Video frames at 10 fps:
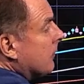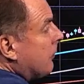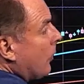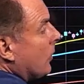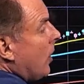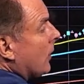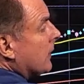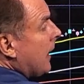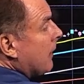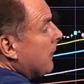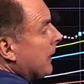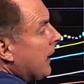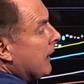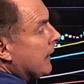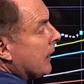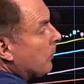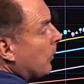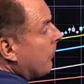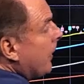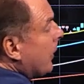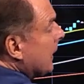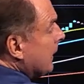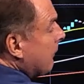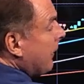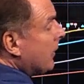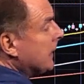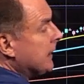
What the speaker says: for a long time. And again, we're fairly